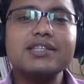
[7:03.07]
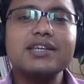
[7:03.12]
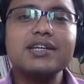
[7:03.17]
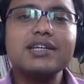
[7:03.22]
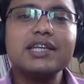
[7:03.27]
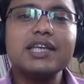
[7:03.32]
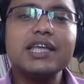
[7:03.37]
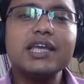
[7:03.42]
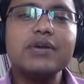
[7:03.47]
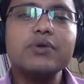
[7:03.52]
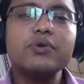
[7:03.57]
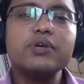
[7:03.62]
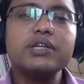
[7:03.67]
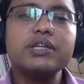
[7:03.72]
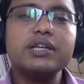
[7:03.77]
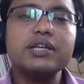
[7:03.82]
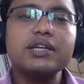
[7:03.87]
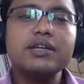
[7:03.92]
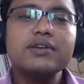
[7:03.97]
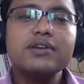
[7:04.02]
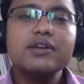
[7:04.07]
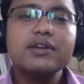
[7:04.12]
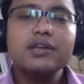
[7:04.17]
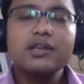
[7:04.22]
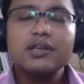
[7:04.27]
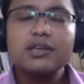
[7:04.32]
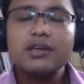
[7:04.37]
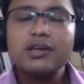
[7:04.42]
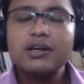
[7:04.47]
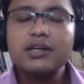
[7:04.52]
is that equity
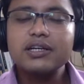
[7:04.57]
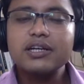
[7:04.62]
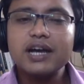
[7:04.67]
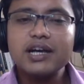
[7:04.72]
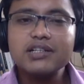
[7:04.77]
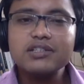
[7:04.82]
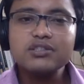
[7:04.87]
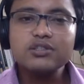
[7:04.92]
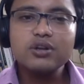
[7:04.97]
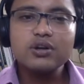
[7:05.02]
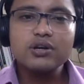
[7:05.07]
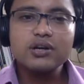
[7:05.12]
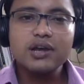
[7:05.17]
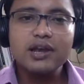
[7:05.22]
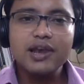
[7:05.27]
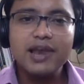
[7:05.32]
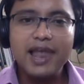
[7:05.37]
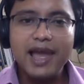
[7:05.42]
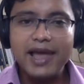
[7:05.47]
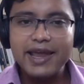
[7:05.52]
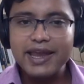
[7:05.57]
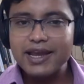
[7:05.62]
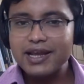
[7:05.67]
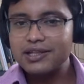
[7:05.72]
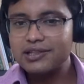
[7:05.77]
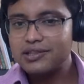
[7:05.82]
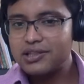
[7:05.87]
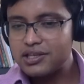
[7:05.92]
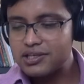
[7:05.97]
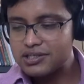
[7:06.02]
does not
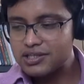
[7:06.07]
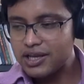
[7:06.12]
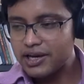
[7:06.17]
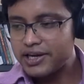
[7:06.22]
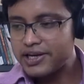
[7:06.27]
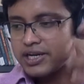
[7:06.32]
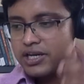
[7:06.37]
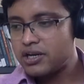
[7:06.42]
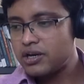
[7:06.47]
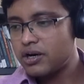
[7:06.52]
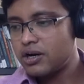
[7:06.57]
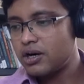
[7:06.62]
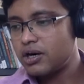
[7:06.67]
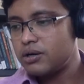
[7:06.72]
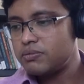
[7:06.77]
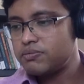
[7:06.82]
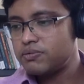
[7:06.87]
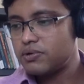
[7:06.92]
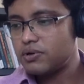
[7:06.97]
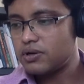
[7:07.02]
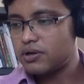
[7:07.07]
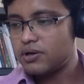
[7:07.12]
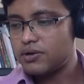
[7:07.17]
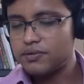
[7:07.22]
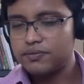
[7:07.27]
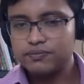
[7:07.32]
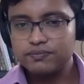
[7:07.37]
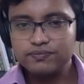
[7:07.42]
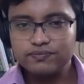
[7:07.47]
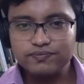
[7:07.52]
like this idea of